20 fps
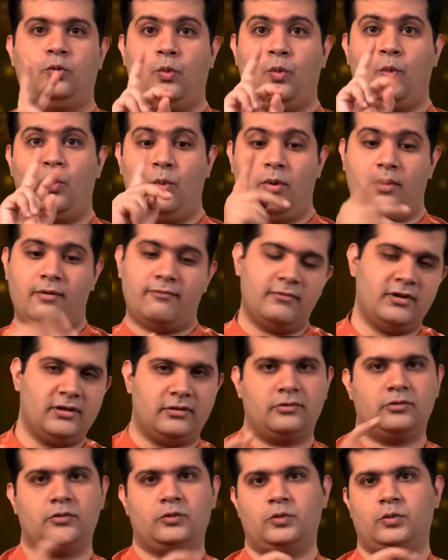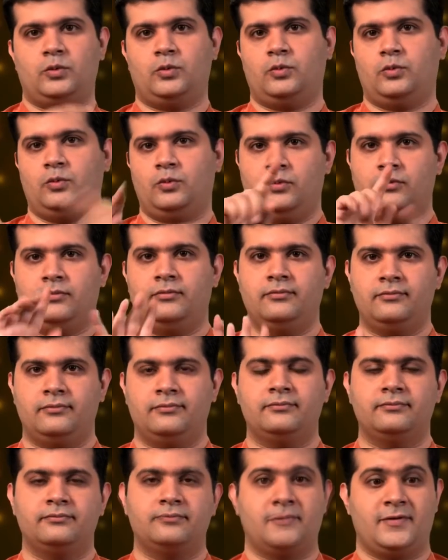So plan your finance well in
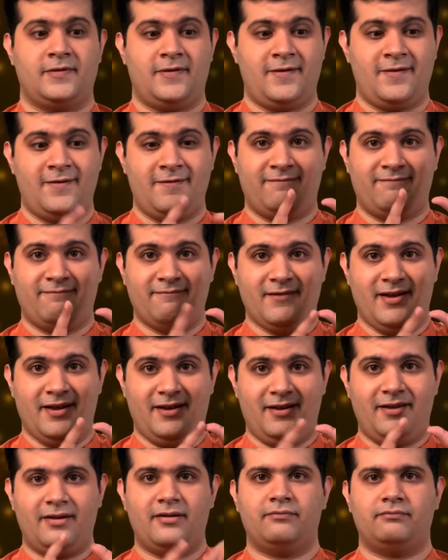2021.